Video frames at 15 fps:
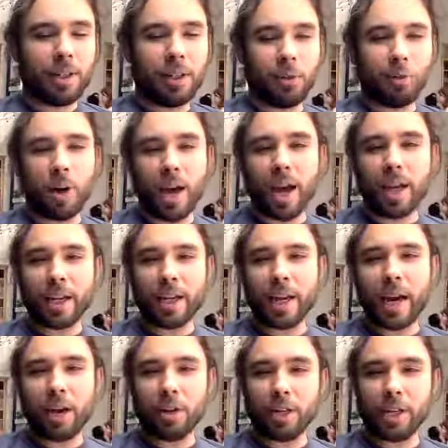We're hanging
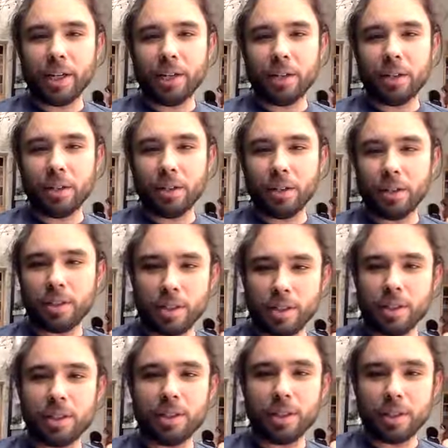out here
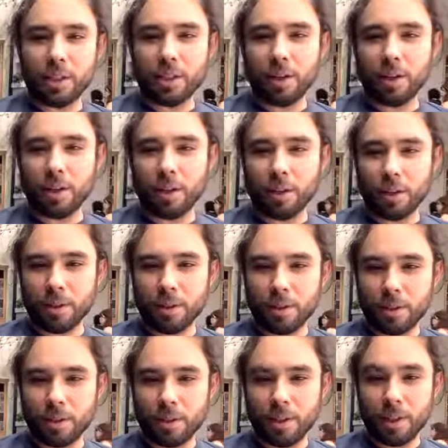in,
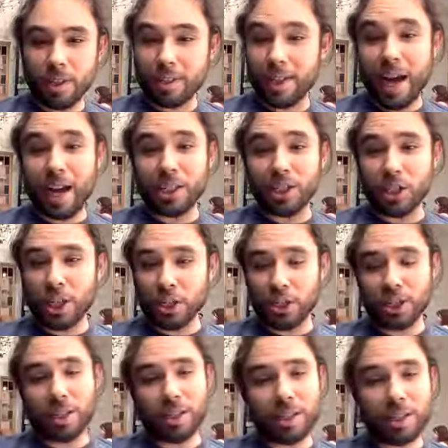yeah,
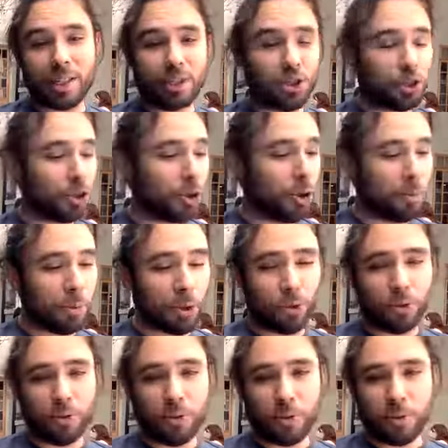Jessica, it's so
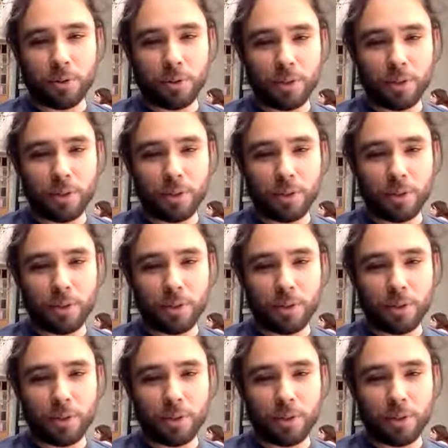beautiful.